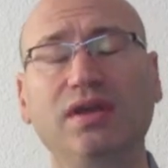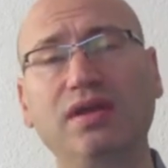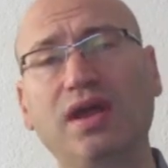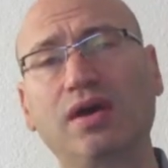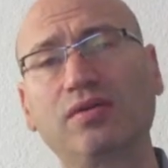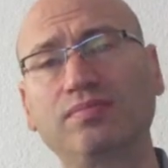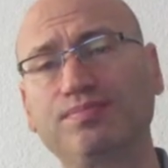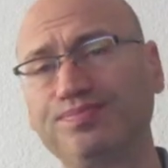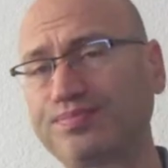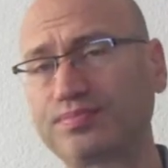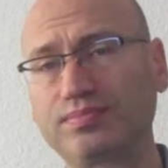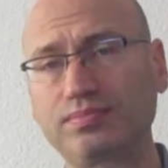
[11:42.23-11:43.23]
Now,
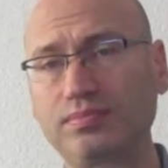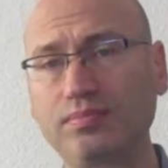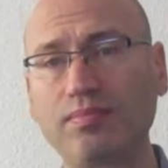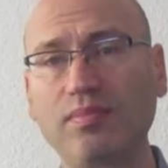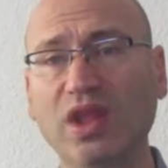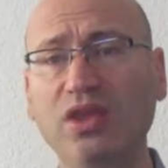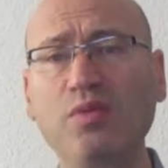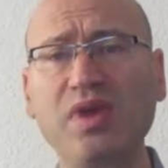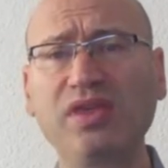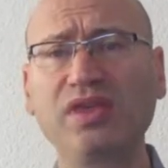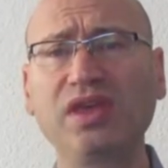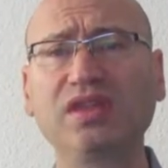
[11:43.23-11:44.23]
you may
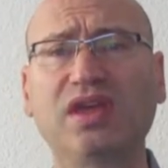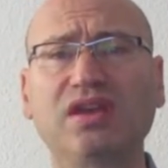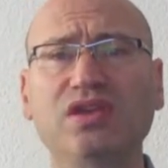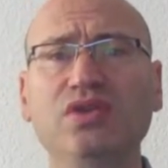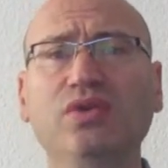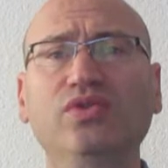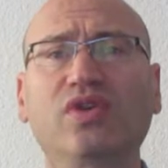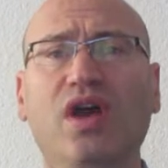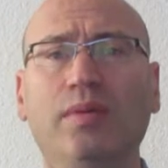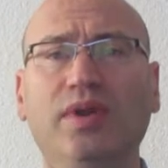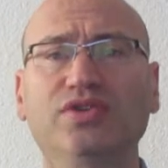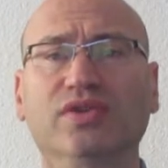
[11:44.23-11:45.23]
think that news
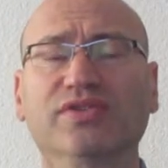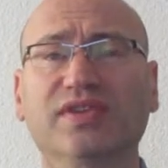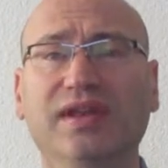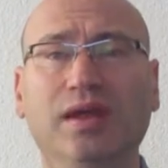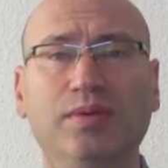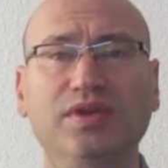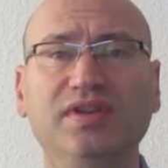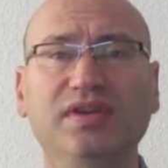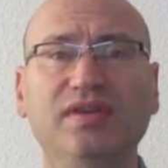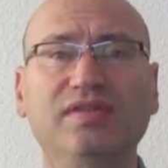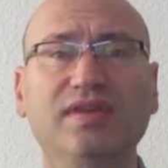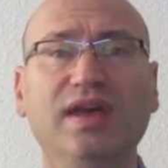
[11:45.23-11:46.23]
coverage of
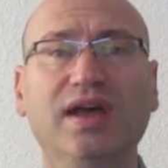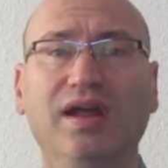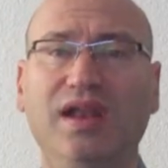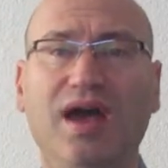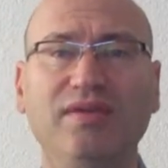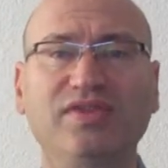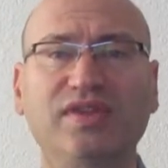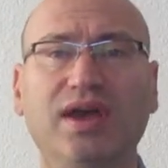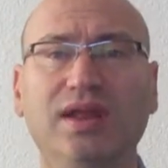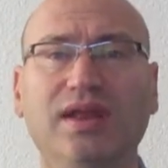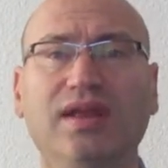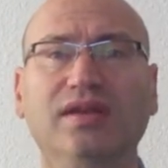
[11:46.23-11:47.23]
celebrities,
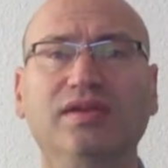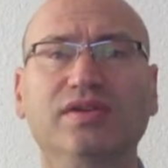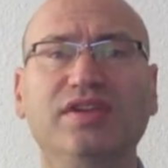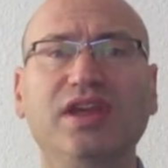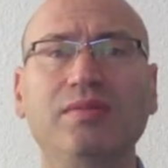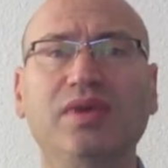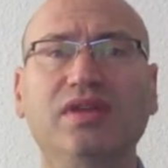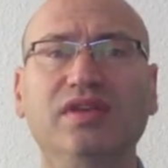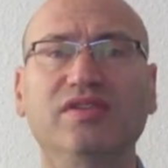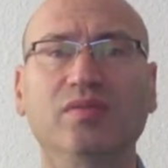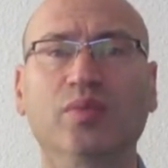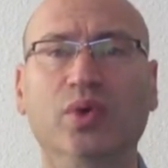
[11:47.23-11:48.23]
lifestyle and entertainment
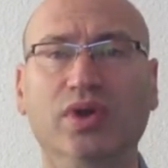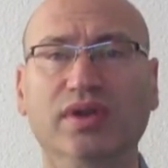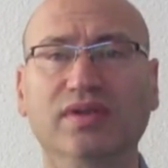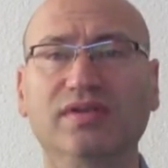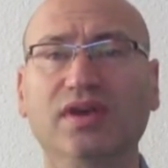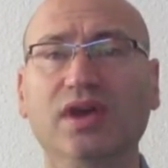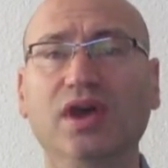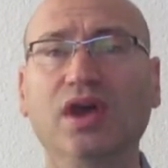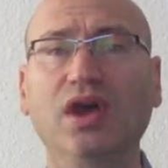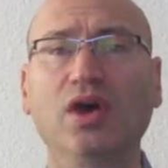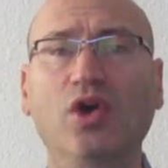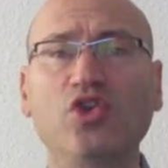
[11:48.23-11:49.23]
is important,
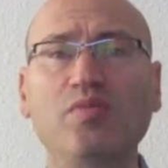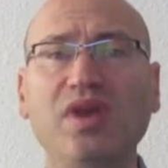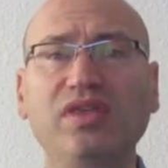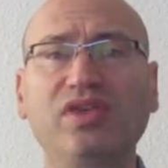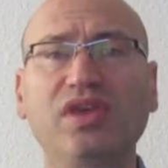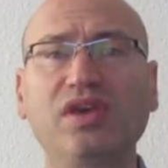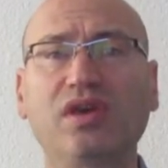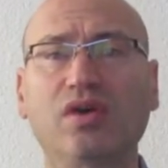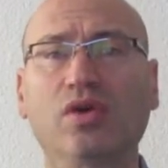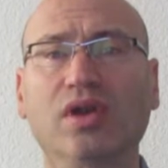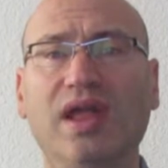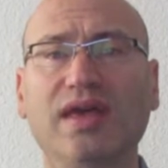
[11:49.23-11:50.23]
or you may think
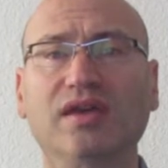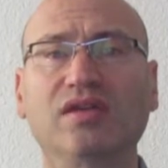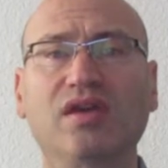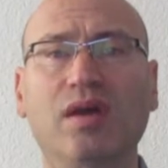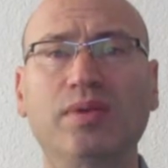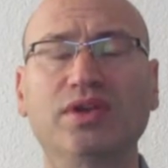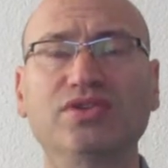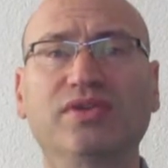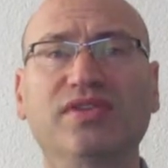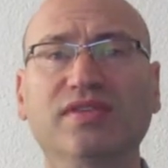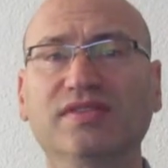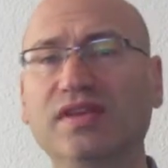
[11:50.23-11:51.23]
or like coverage of
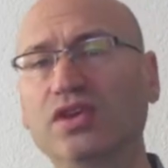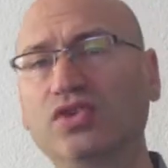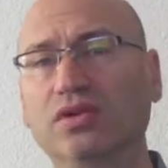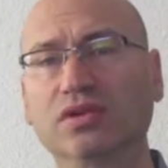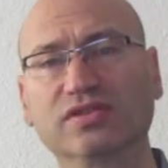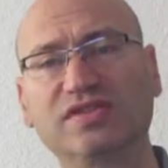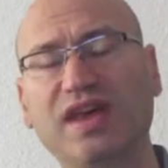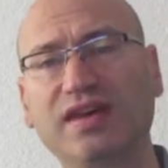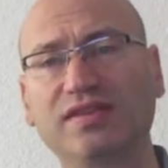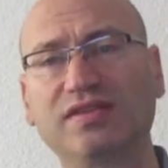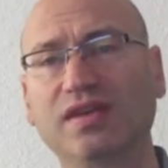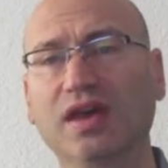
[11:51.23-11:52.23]
sensational
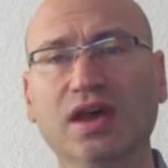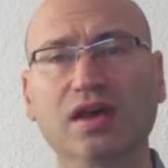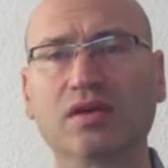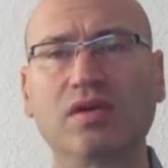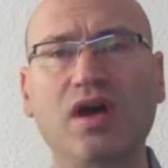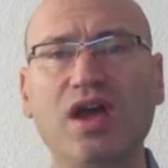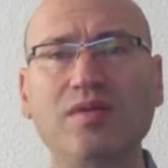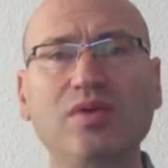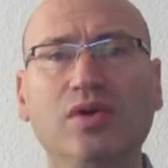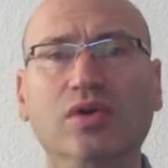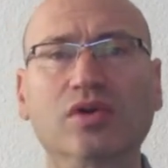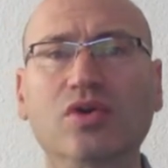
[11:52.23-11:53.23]
sex, crime
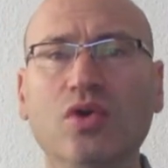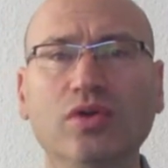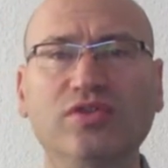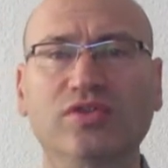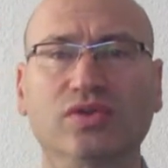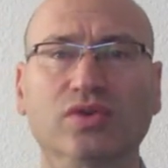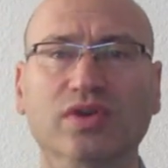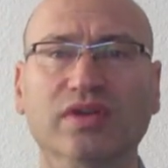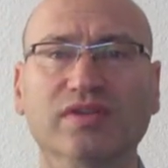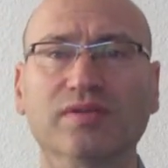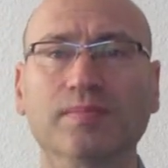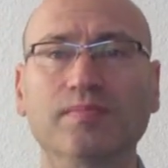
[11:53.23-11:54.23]
or court
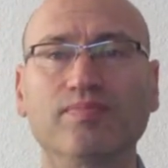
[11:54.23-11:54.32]
stories.